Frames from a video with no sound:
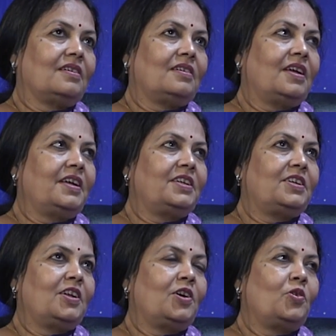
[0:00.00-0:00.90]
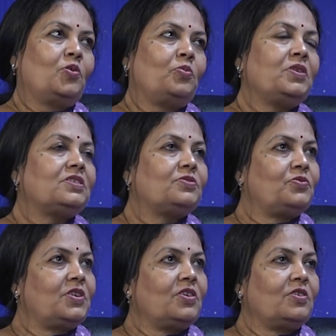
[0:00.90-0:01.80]
Right now,
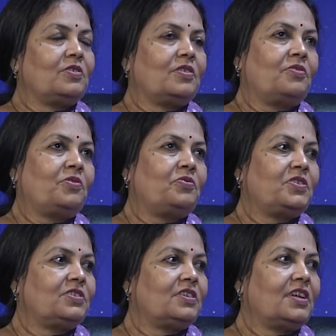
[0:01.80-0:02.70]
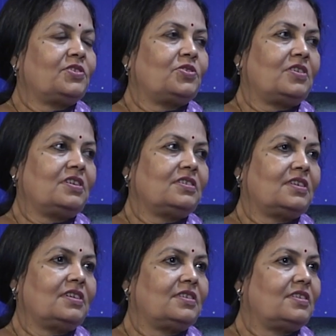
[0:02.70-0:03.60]
our vision actually is
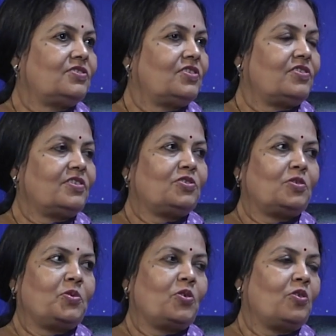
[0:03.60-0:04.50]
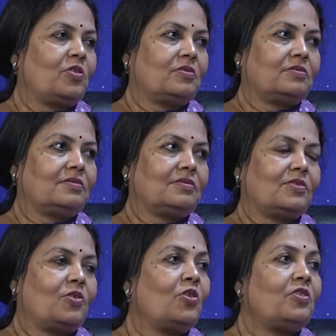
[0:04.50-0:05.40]
that the children should be
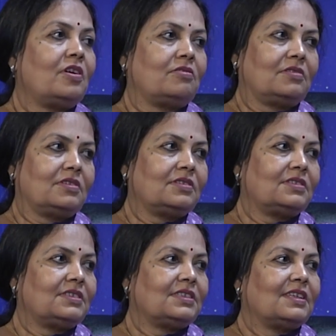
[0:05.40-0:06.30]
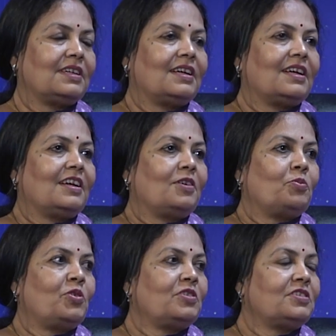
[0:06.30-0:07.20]
all-rounders.
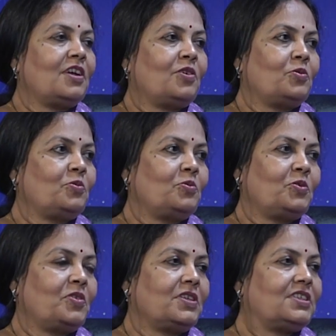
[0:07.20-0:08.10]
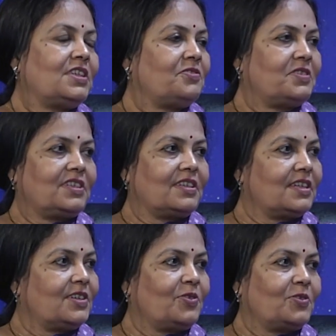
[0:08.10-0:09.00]
because now you can see even
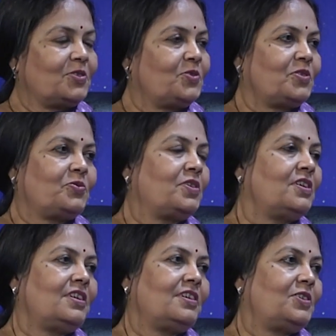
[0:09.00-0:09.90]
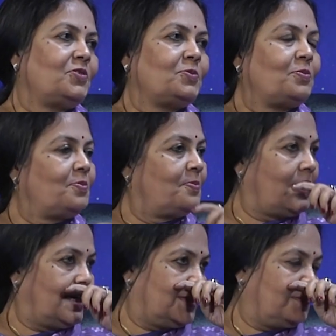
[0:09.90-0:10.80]
cricket also, it was earlier it was
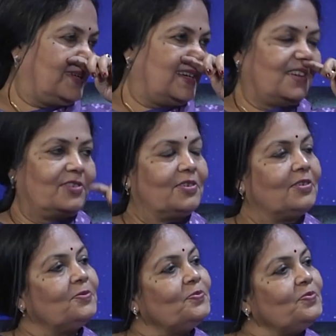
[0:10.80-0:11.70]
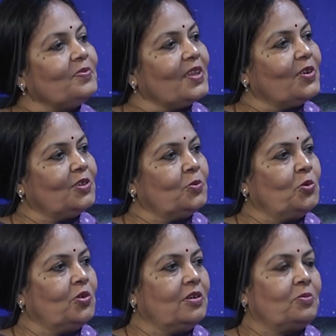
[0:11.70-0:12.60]
batsman or the
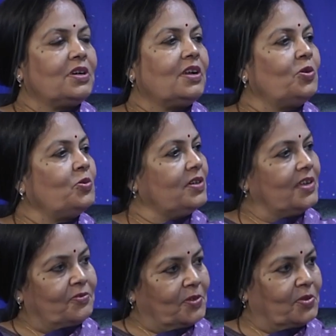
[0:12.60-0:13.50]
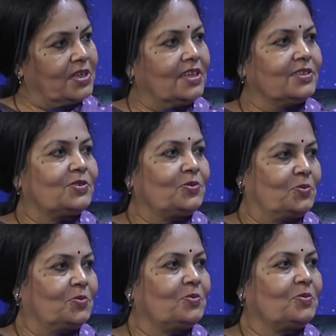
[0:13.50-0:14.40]
bowler, but now everybody has
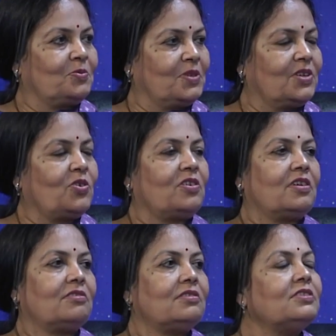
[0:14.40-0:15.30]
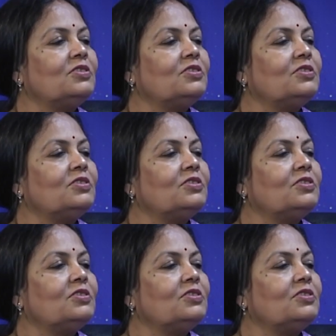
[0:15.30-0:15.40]
to be an all-rounder.